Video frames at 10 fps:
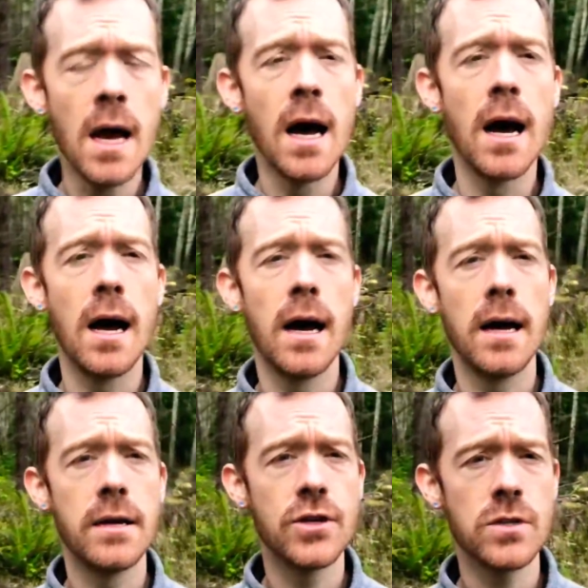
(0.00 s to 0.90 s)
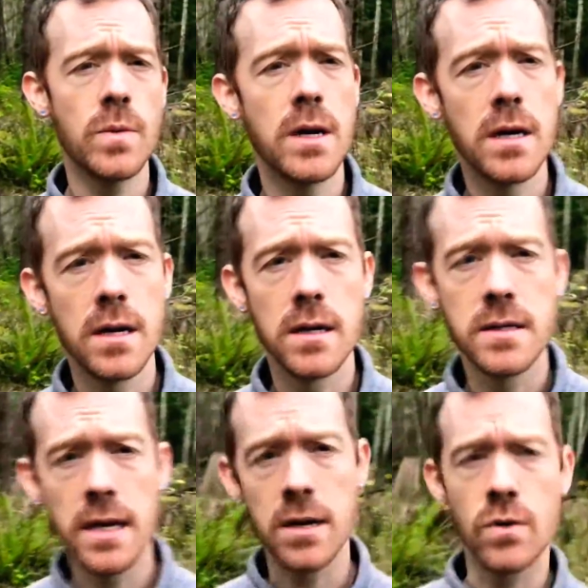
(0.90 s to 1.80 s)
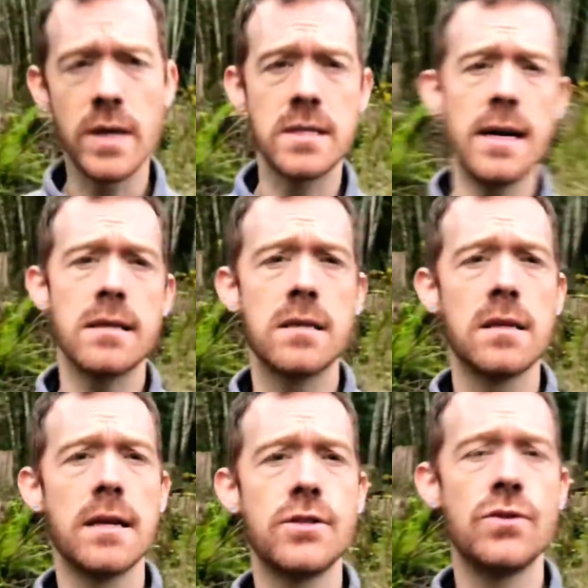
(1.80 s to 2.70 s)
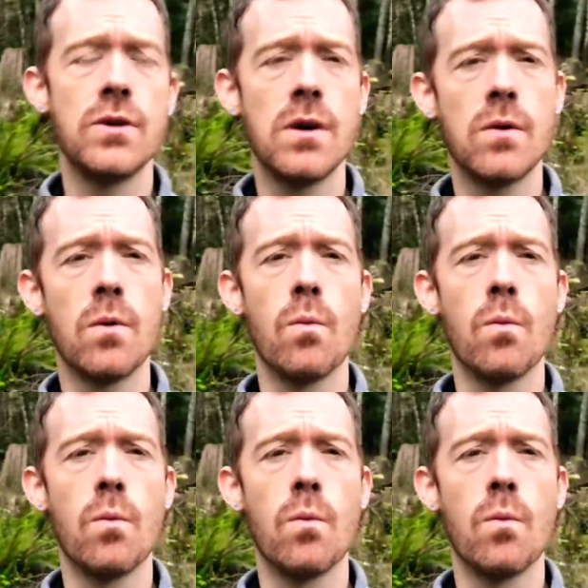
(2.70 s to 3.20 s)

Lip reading: I just want to take a quick sec to let you know